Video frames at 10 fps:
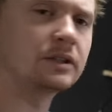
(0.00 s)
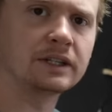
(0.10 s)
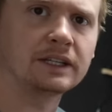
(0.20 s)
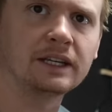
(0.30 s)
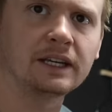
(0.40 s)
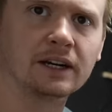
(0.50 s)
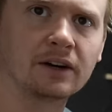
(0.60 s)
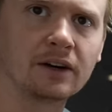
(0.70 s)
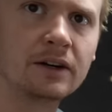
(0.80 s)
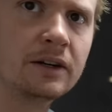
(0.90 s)

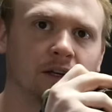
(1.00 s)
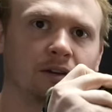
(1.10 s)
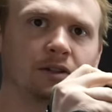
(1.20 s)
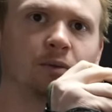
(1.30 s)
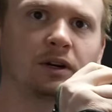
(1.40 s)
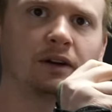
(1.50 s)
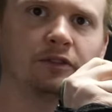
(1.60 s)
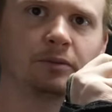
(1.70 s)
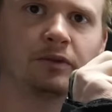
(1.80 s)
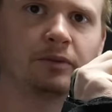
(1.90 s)
here. It's more
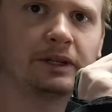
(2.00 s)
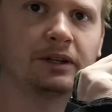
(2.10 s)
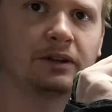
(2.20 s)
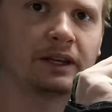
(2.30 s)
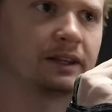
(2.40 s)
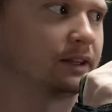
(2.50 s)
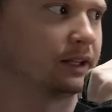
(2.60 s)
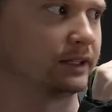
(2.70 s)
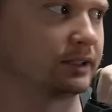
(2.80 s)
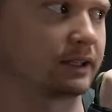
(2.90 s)
comfortable for me to go like
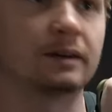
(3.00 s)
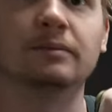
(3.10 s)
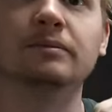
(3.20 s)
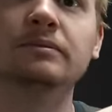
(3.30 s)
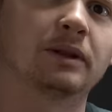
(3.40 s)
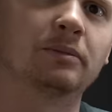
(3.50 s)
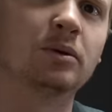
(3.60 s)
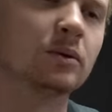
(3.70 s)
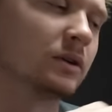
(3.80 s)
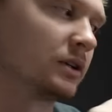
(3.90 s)
this, like I'm about to play
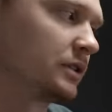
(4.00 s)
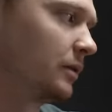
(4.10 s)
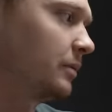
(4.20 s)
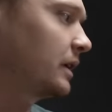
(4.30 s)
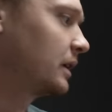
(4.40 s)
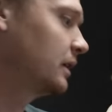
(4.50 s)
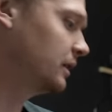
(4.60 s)
pool or something.